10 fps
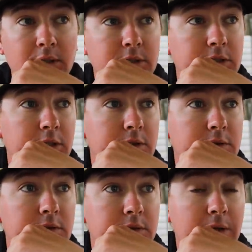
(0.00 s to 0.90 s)
So
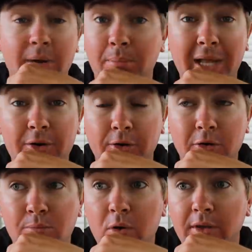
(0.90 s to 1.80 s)
I'm not planning on it
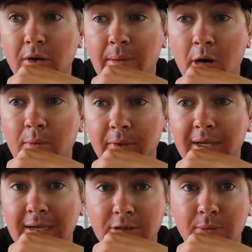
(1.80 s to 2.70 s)
going poorly though. I'm hoping we
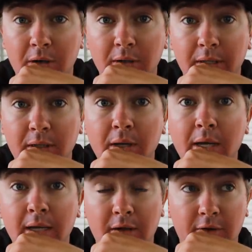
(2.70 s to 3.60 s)
can catch them early,
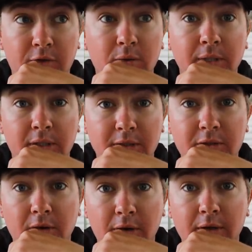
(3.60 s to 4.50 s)
get off to a really good
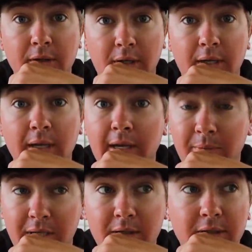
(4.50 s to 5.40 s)
start, and
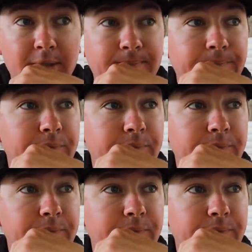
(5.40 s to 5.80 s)
it'll be good.